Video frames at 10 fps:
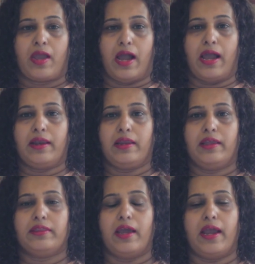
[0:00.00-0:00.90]
and
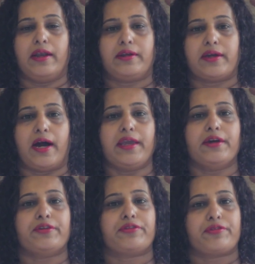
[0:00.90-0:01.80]
in the
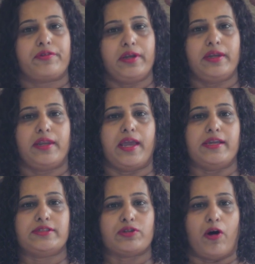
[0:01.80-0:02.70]
entire 3
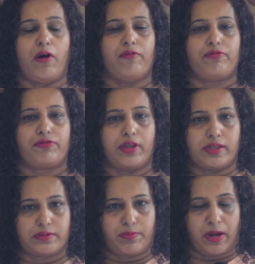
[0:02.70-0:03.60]
days of
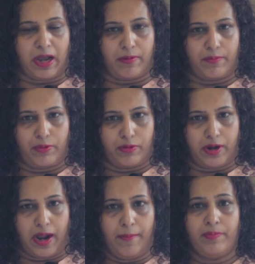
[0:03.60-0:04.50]
this
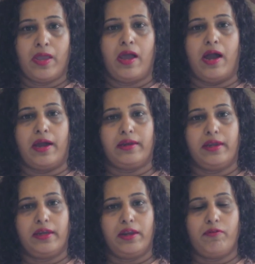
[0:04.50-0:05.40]
program, an
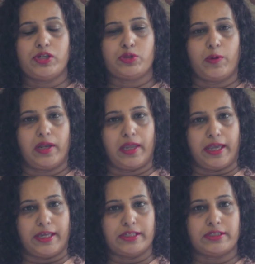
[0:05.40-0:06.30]
individual
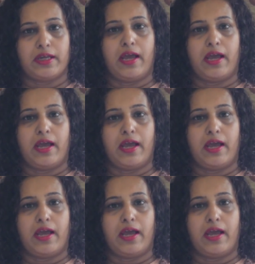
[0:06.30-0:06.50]
is